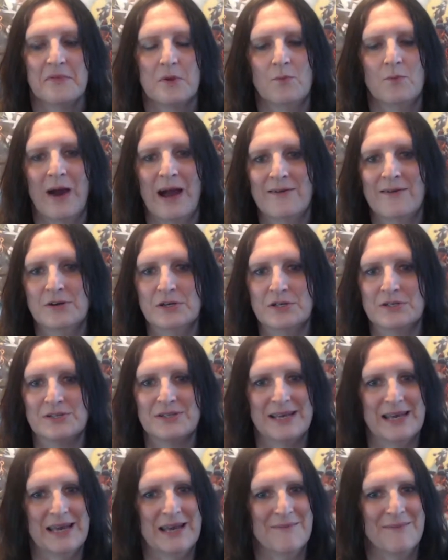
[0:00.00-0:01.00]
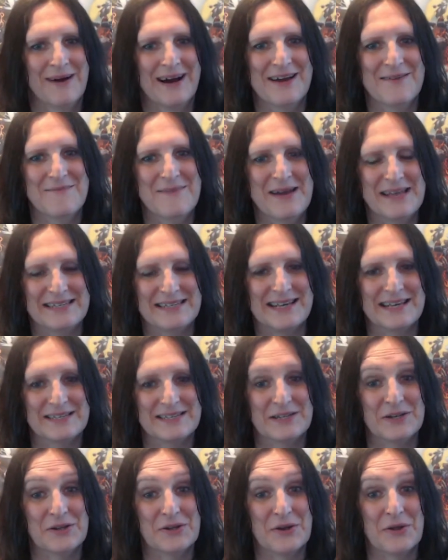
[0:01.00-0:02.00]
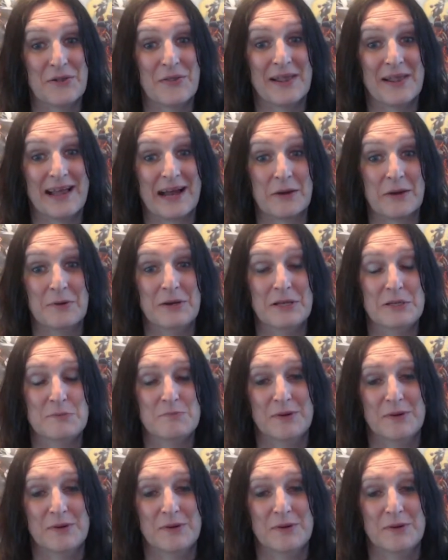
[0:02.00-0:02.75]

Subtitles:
Whereas it might have made sense in another language,